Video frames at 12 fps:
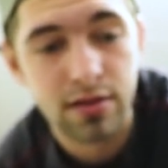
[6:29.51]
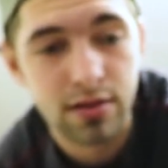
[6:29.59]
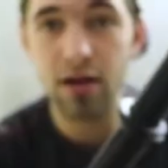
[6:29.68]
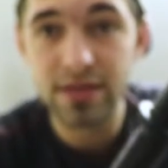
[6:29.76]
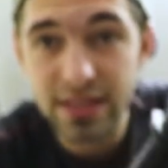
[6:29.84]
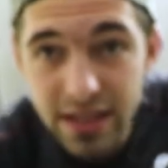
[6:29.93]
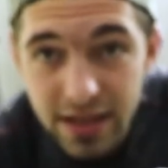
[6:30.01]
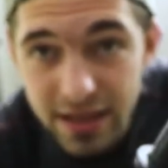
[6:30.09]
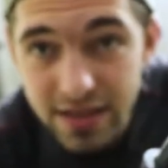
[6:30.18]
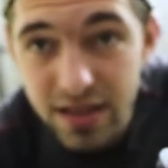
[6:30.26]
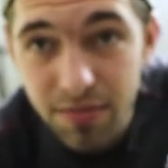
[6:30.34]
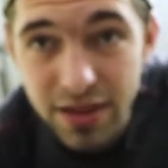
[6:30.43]
I was
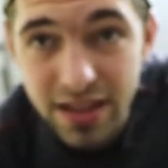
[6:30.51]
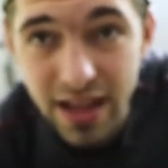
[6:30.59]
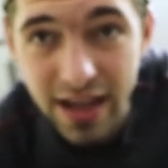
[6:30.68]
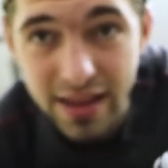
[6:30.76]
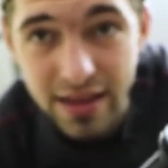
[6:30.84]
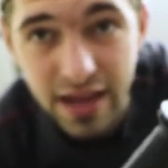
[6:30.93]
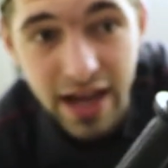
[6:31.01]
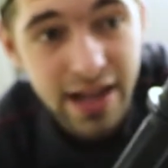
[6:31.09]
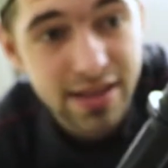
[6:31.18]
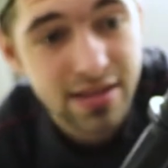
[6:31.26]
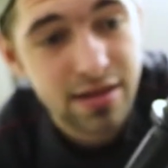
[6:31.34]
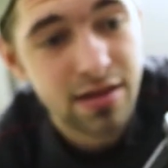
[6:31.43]
thinking something like
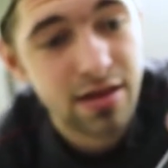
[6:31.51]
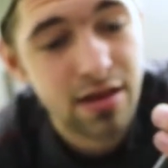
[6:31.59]
that,